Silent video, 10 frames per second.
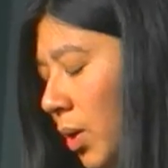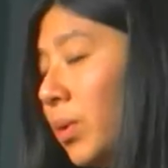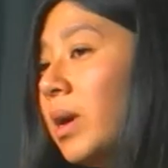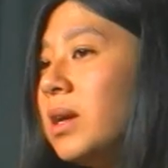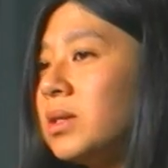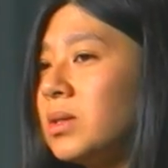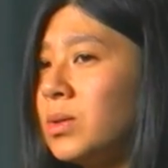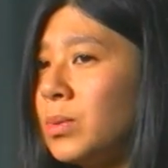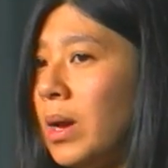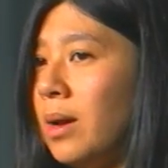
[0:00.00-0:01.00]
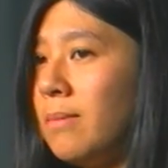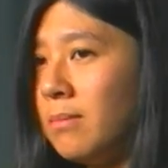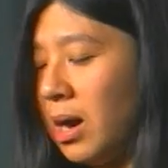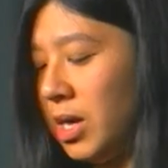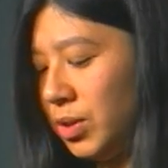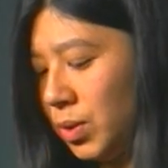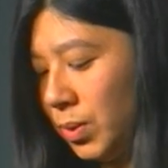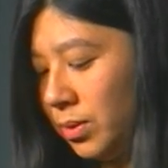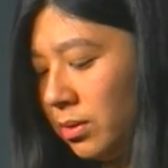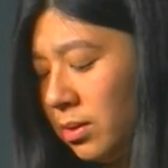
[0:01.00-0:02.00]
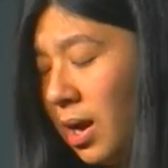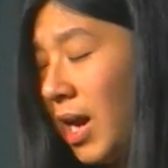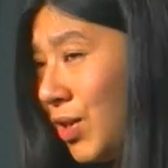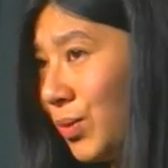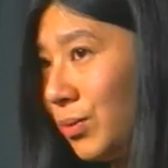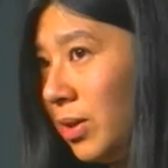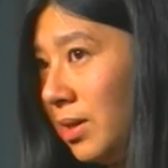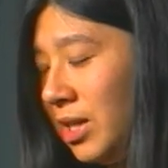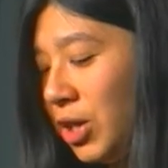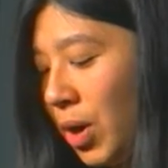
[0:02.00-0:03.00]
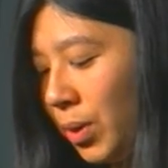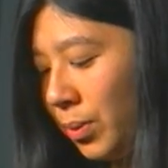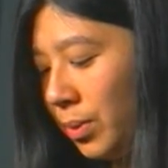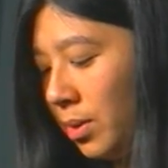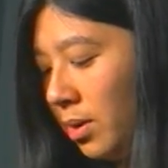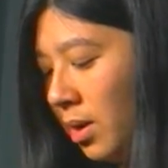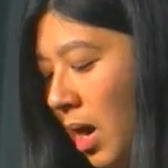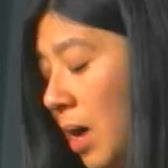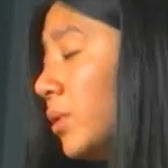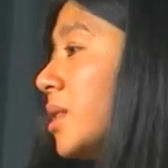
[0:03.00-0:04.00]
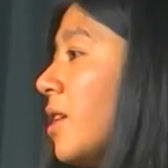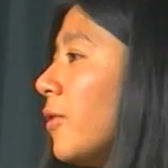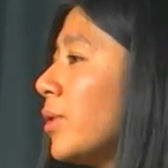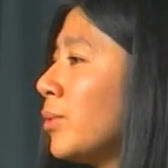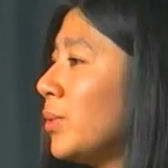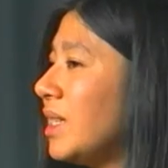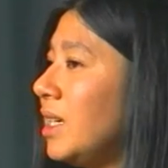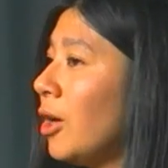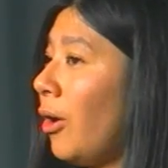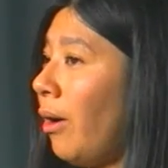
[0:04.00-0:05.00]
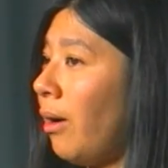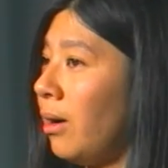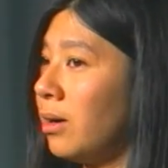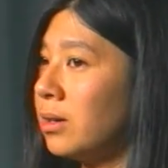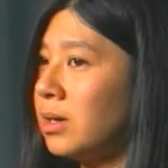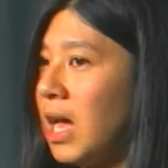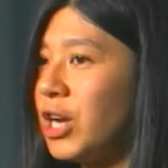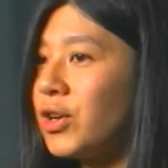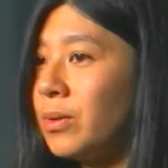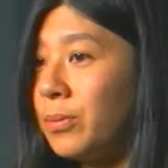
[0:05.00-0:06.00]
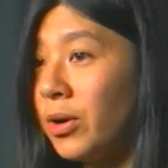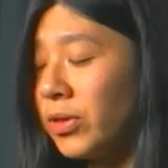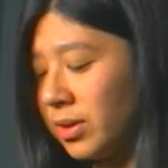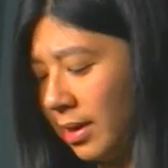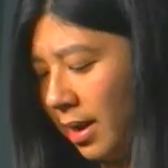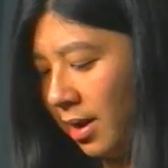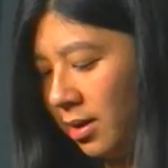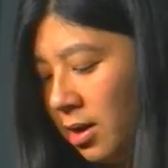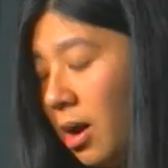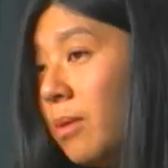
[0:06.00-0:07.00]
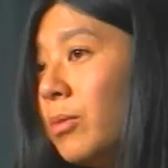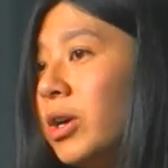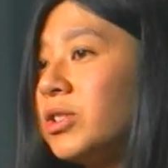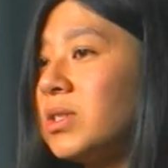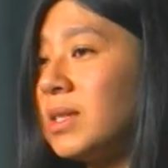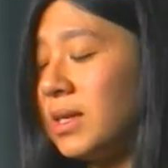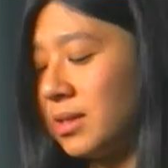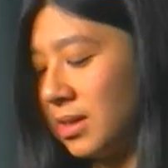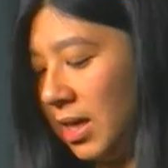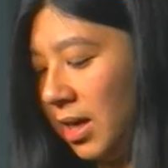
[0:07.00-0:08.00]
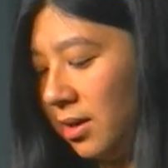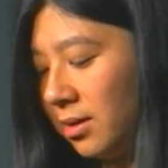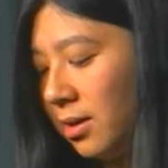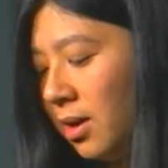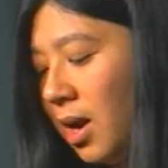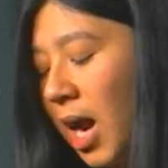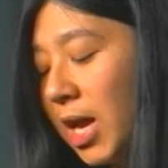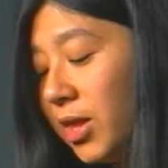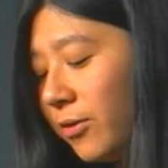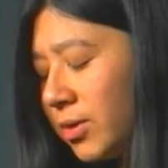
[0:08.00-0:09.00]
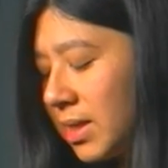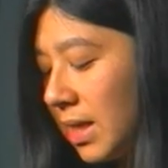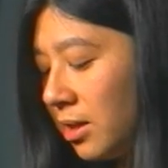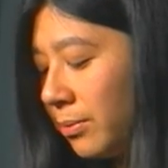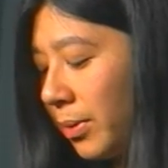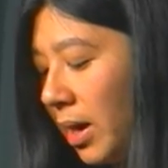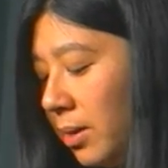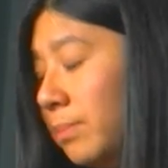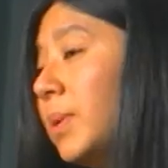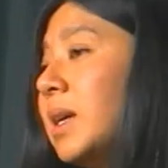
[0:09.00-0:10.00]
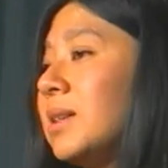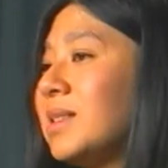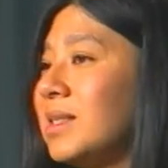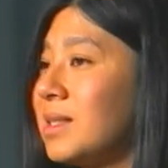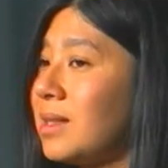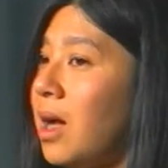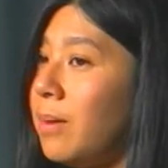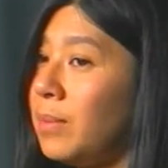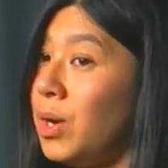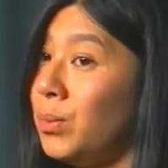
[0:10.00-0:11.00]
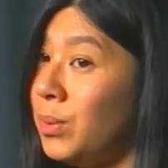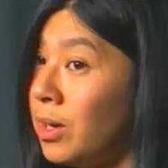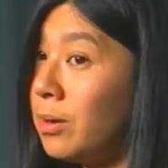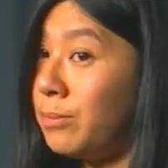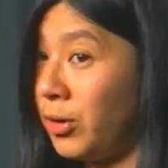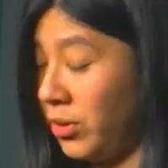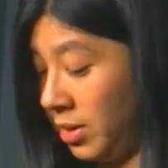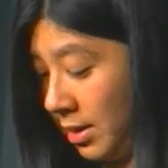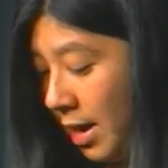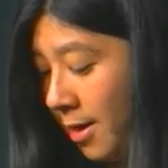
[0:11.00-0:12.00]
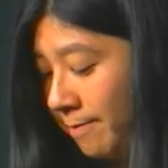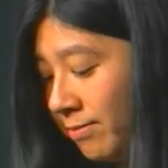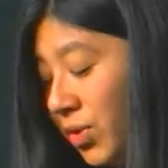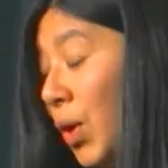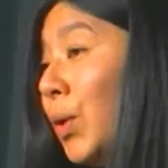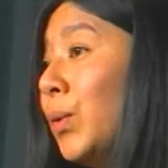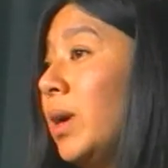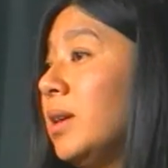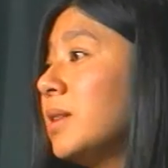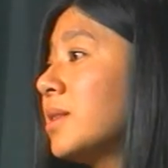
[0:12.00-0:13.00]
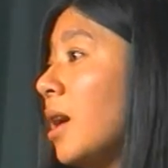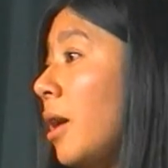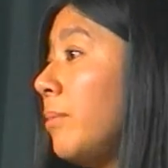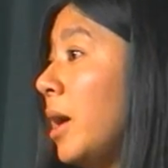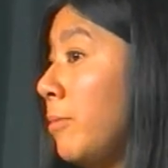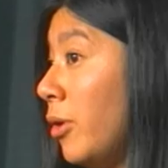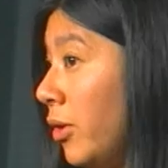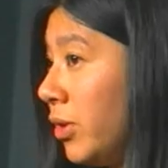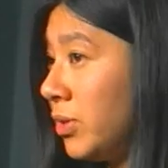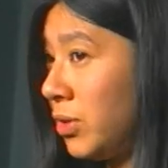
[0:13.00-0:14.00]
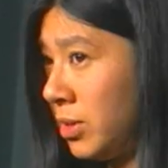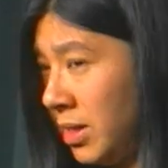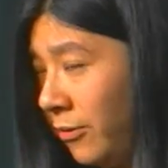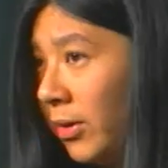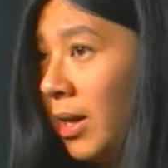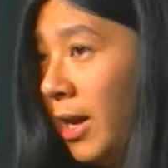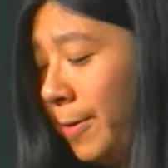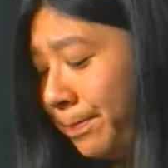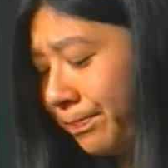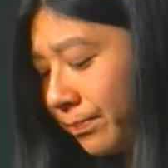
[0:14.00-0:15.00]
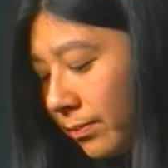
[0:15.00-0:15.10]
Who is Dwe Mai Juk? I don't really know. I was never really her, and her birthday on March 16, I never celebrate because it's not my real birthday, though it is on my birth certificate.